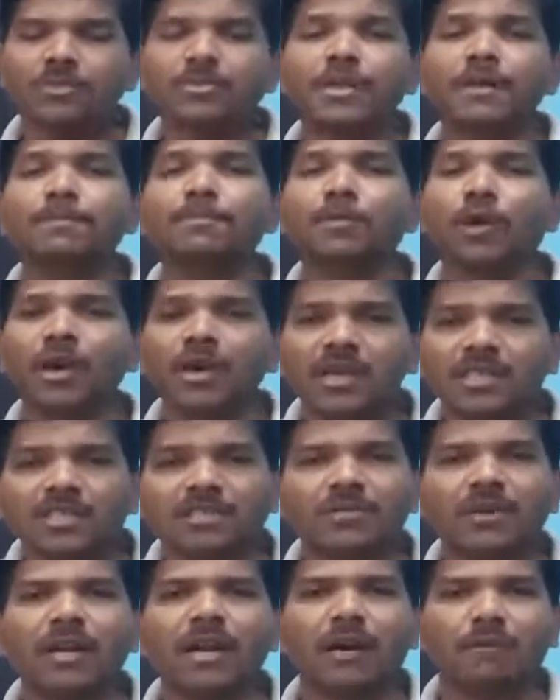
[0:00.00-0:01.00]
Their products
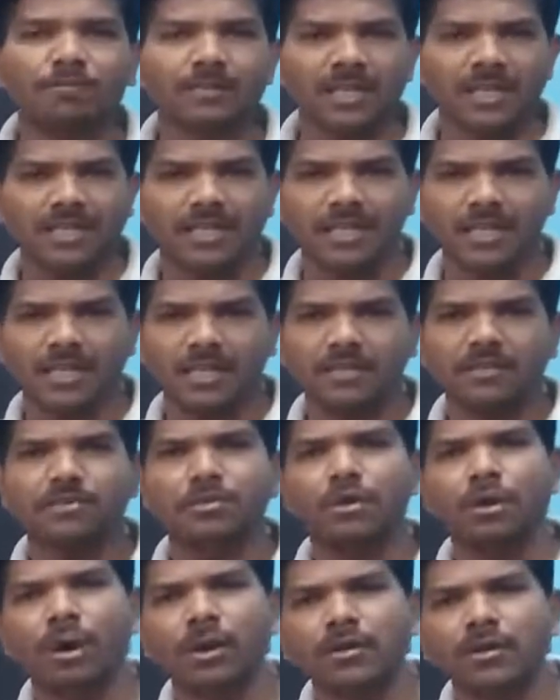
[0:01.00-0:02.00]
were updated.
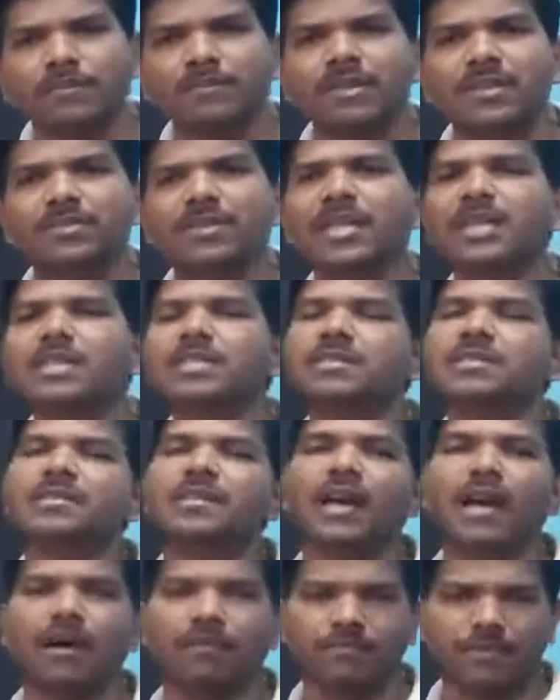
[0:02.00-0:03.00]
Lot of the things they
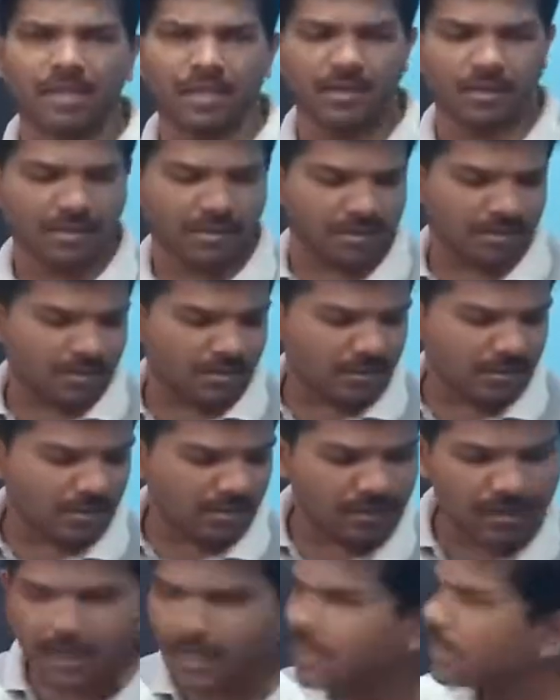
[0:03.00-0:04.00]
have done.
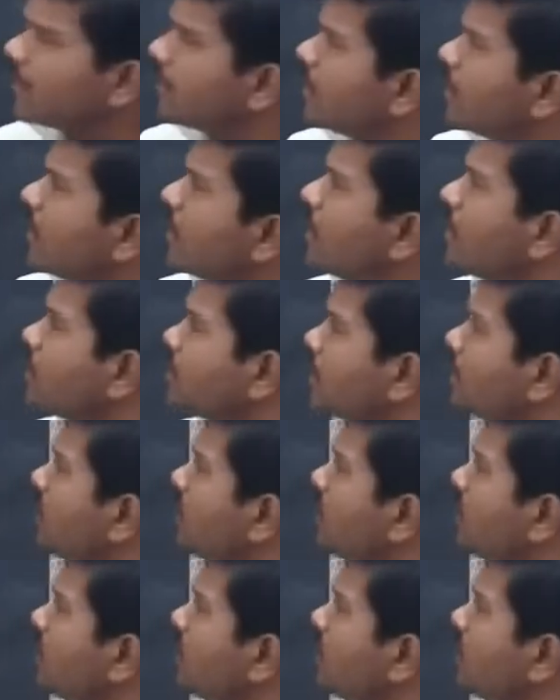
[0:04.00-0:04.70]
Okay, so